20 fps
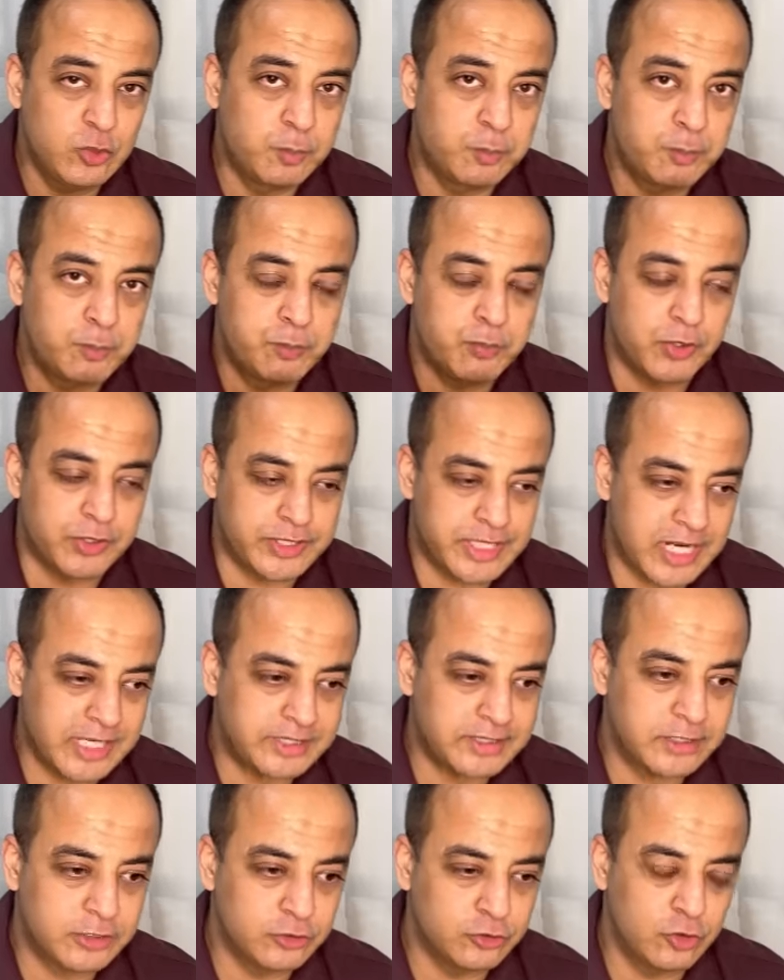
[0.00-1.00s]
to
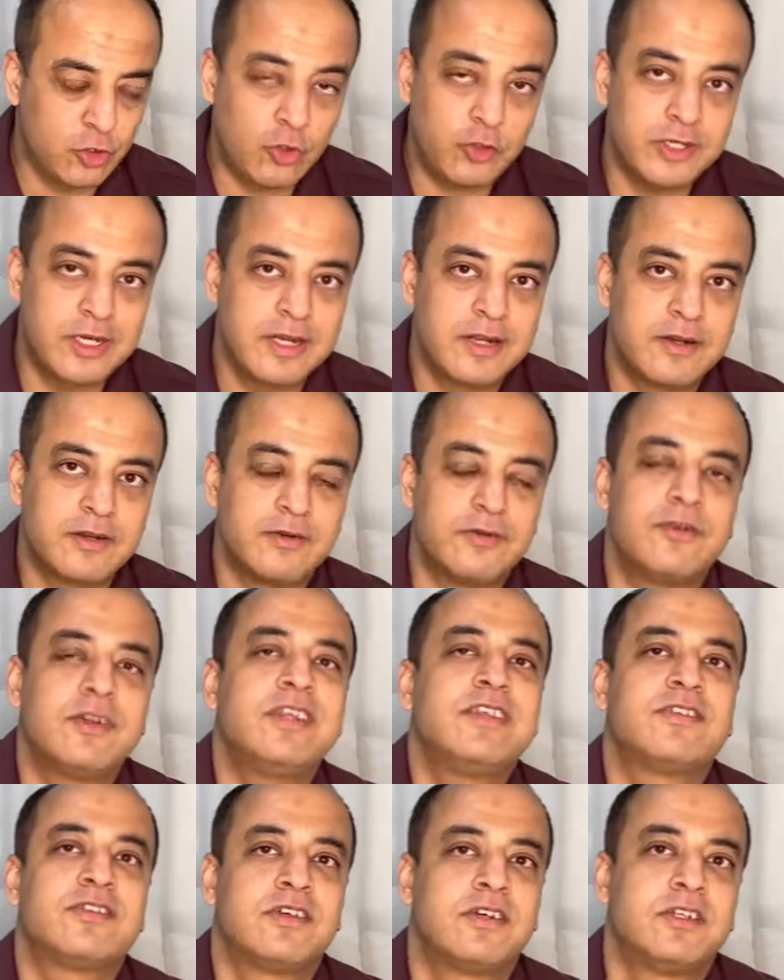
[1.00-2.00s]
protect your
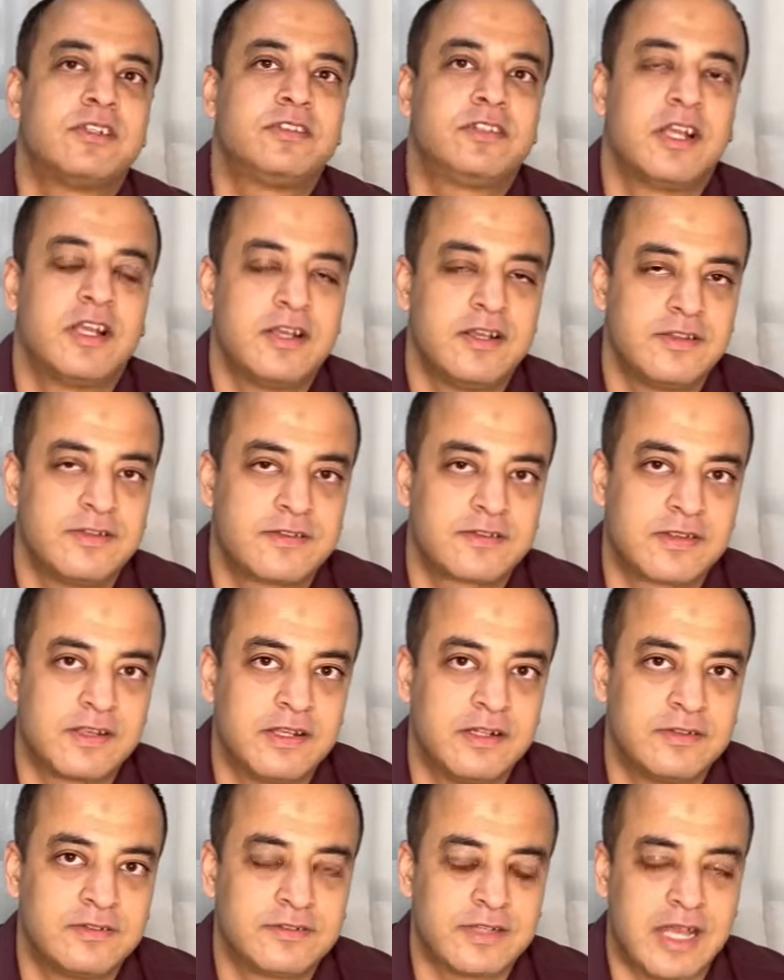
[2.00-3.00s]
research
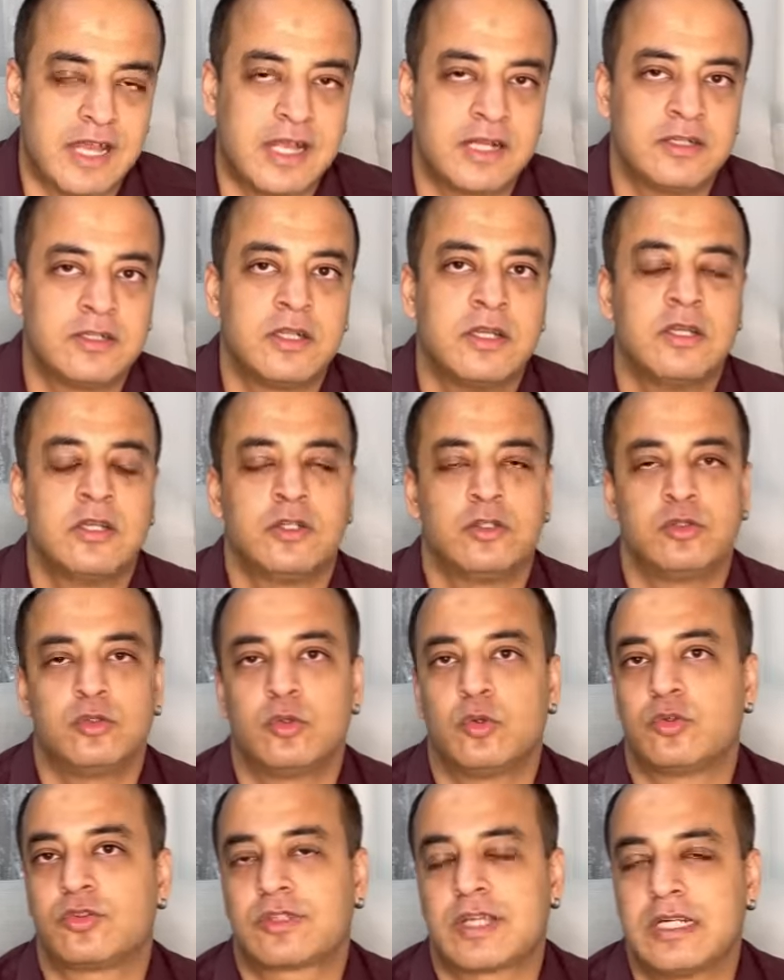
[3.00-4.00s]
skills and
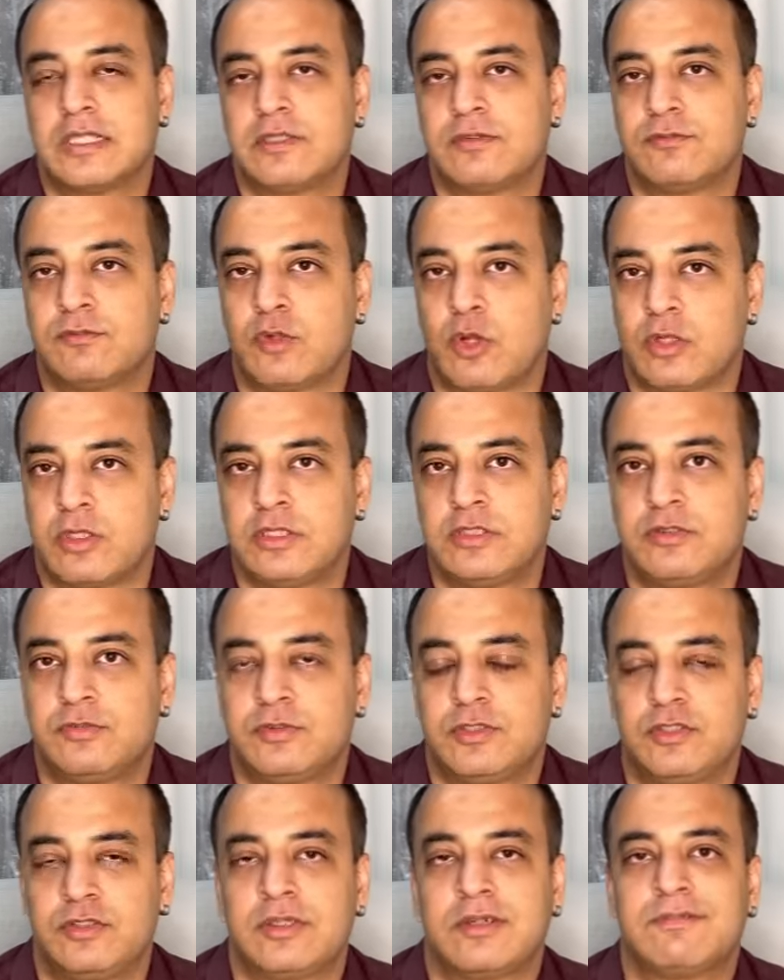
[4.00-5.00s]
those kind of knowledge
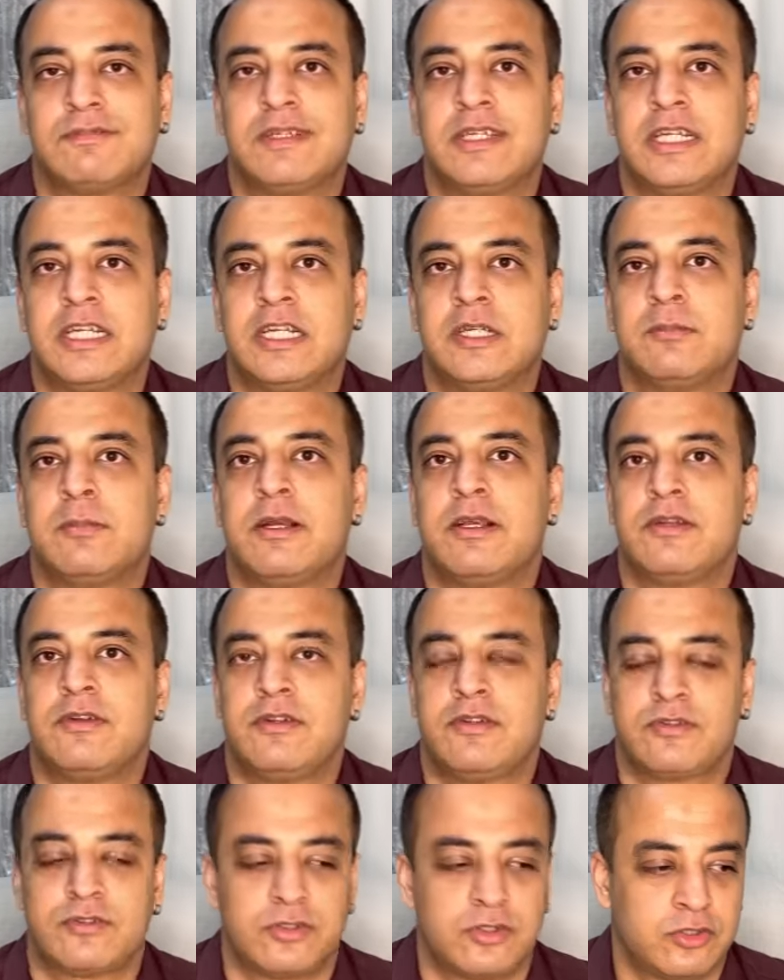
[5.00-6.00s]
which you have gained by
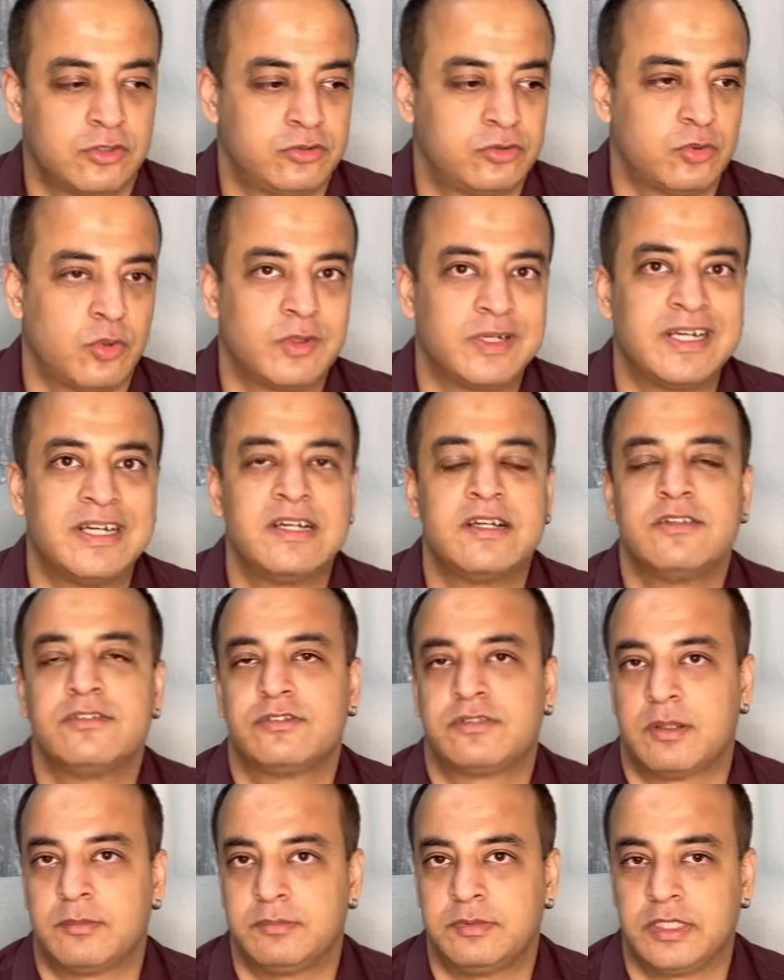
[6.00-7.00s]
research or hidden
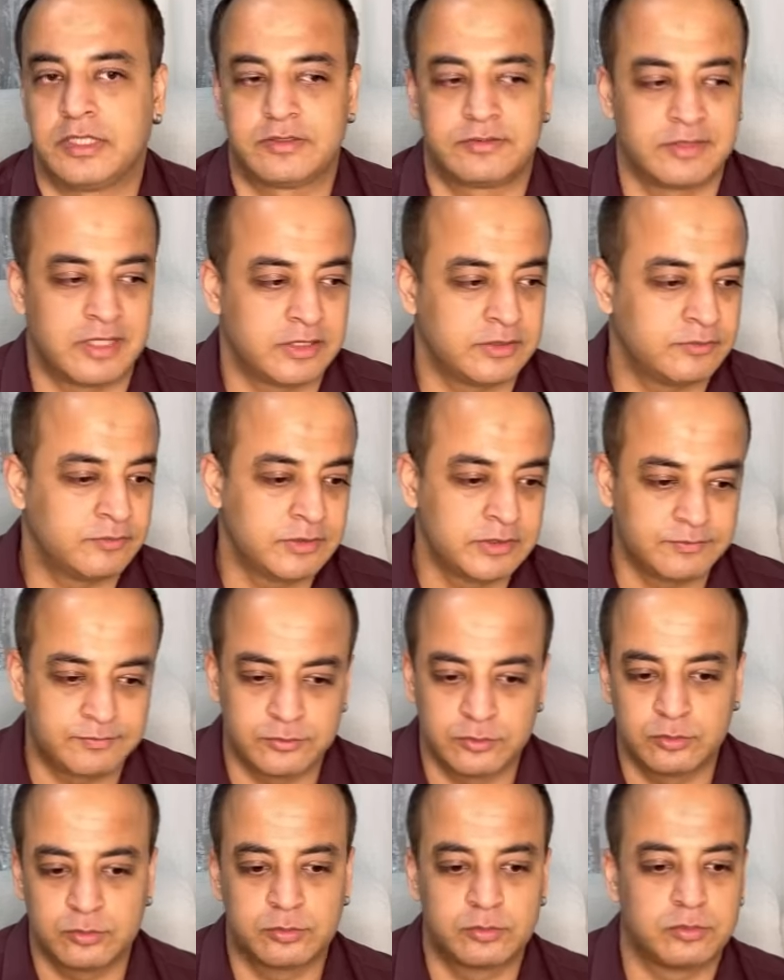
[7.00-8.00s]
subjects or even if
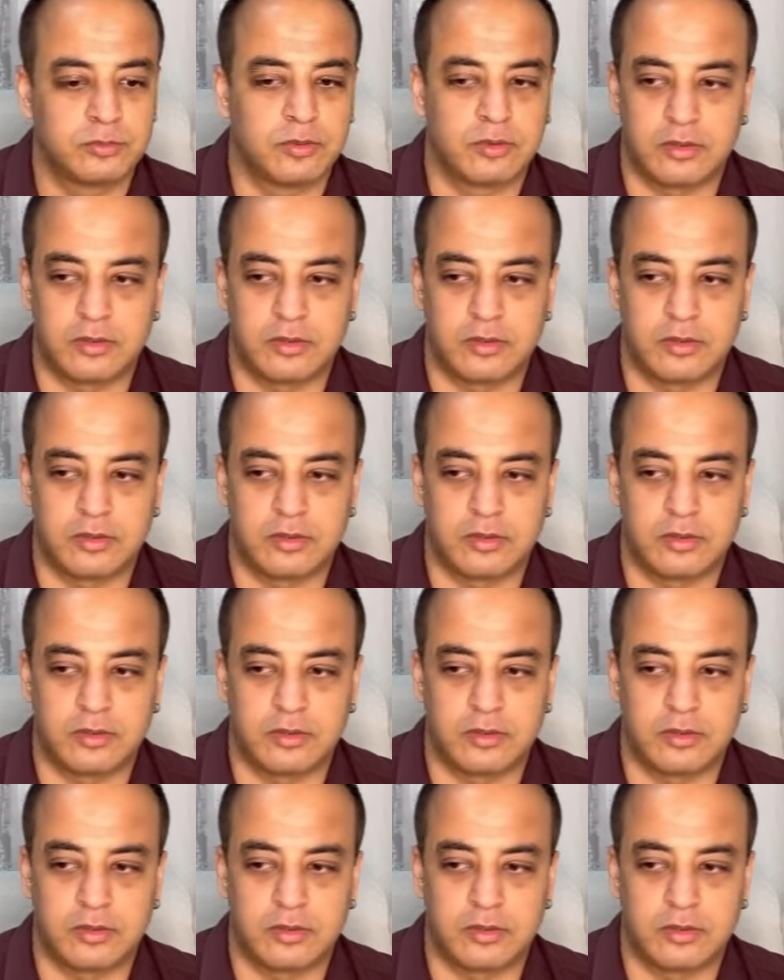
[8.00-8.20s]
you